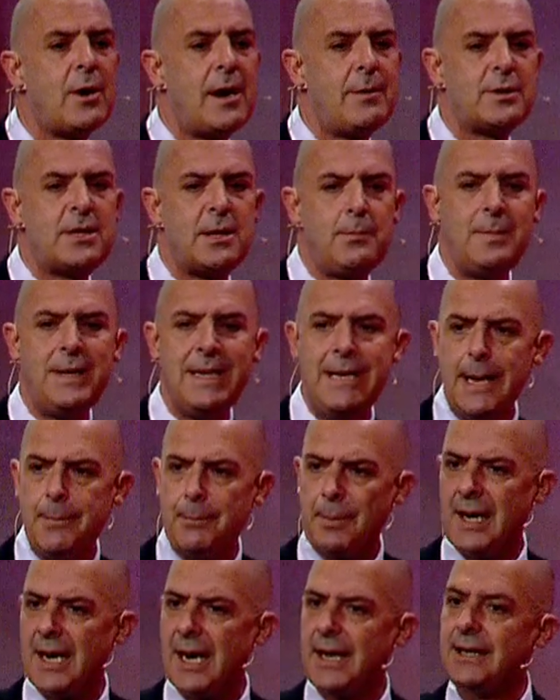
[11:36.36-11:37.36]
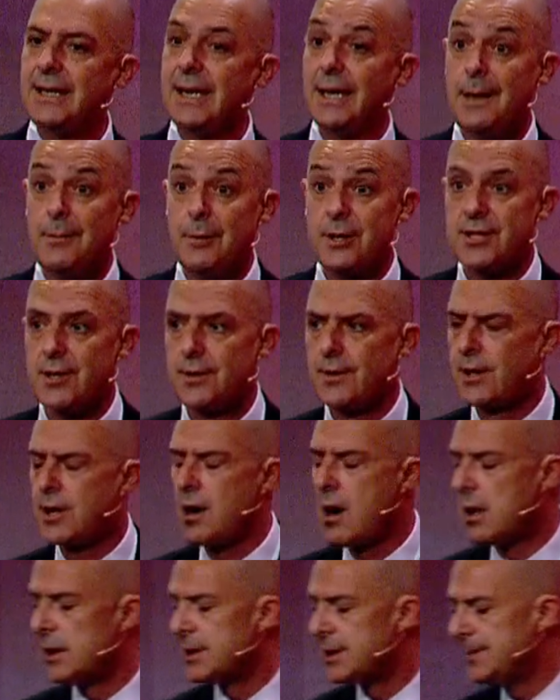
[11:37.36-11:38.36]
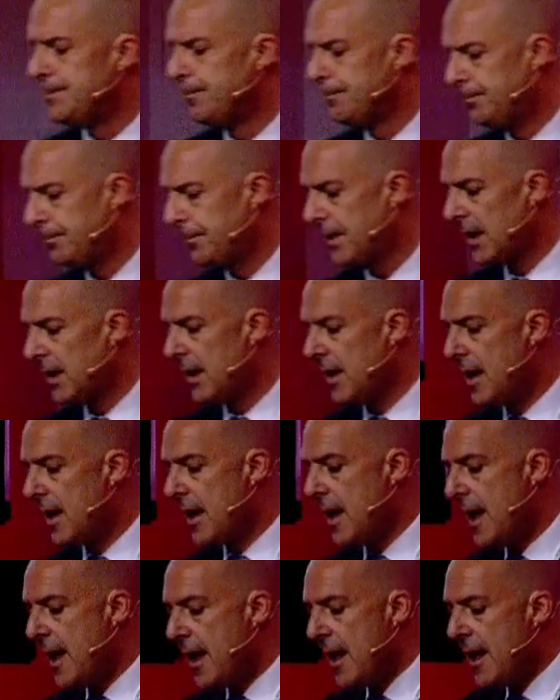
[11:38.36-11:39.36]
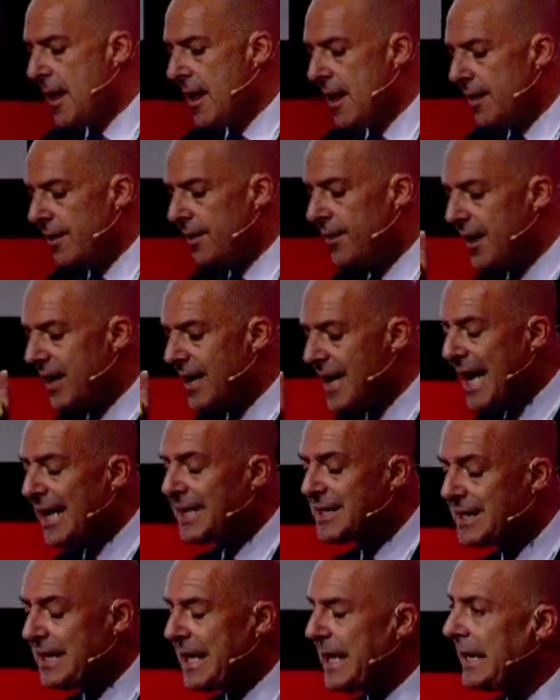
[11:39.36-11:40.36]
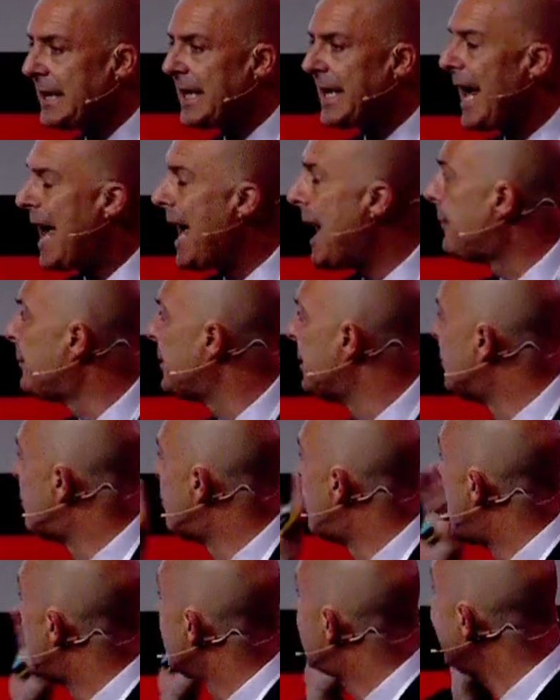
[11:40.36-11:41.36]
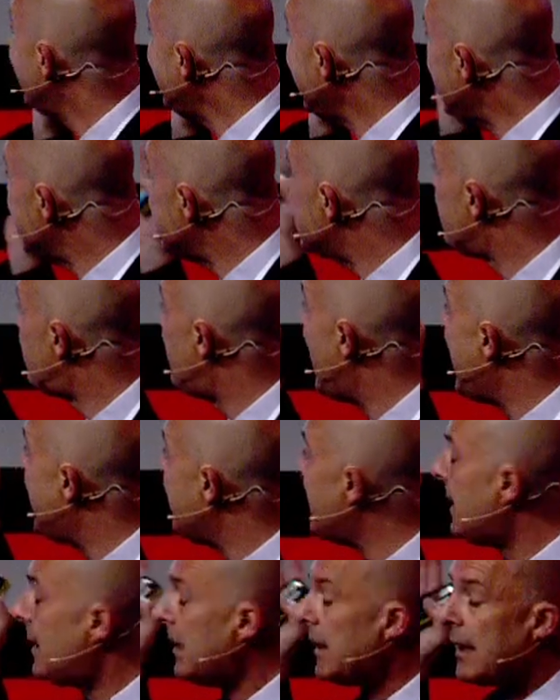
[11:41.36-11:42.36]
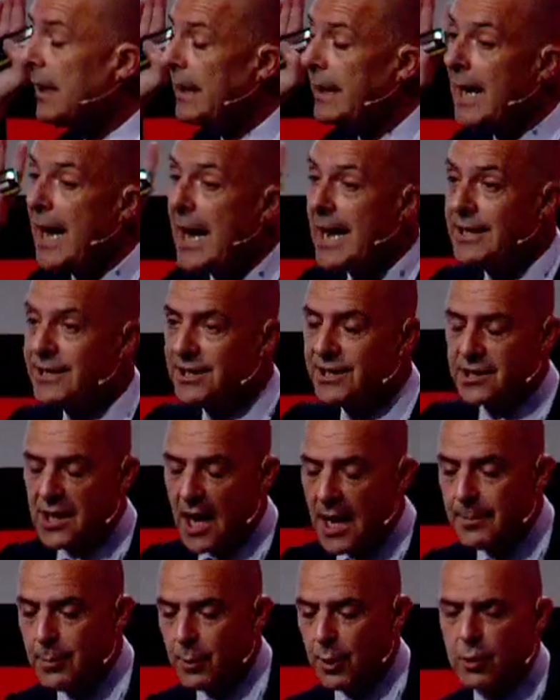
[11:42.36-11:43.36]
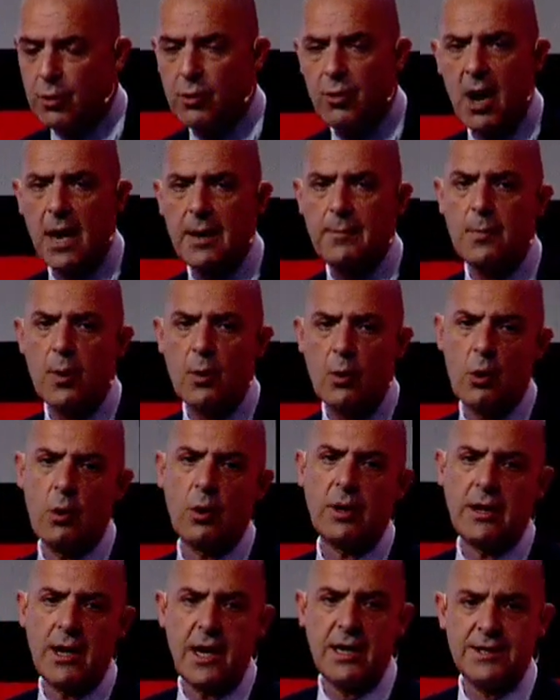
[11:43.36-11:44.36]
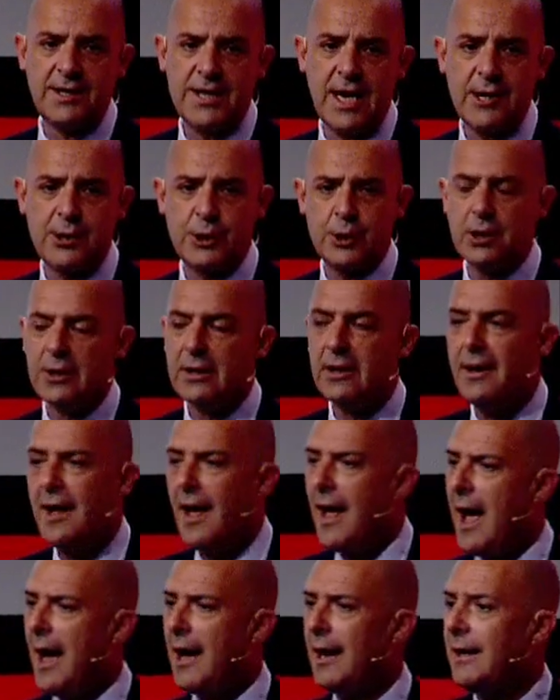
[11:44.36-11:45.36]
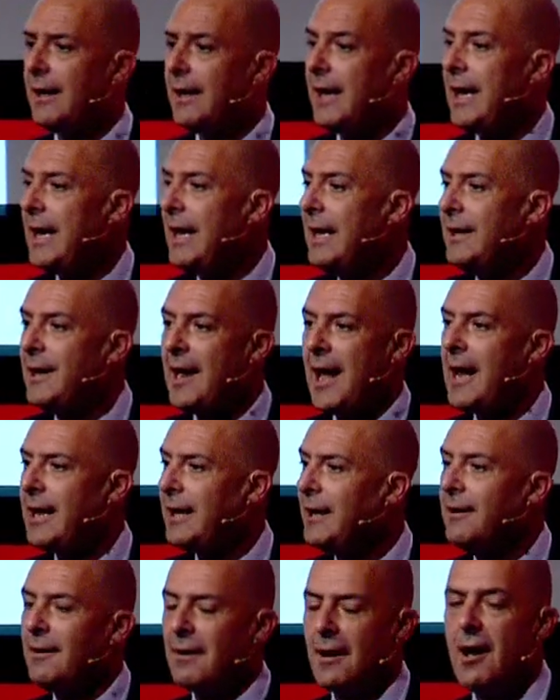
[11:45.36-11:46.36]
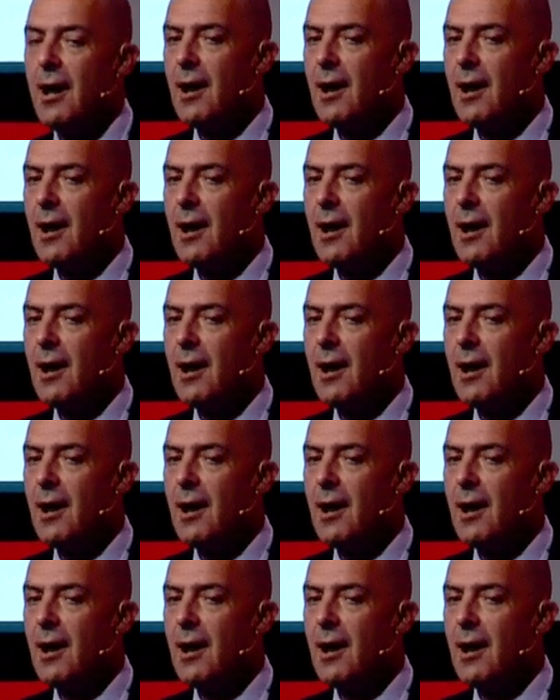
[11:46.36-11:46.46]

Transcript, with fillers: were able to manipulate the limits on the cards. The next thing that happened was independently a cybercrime organization and in a,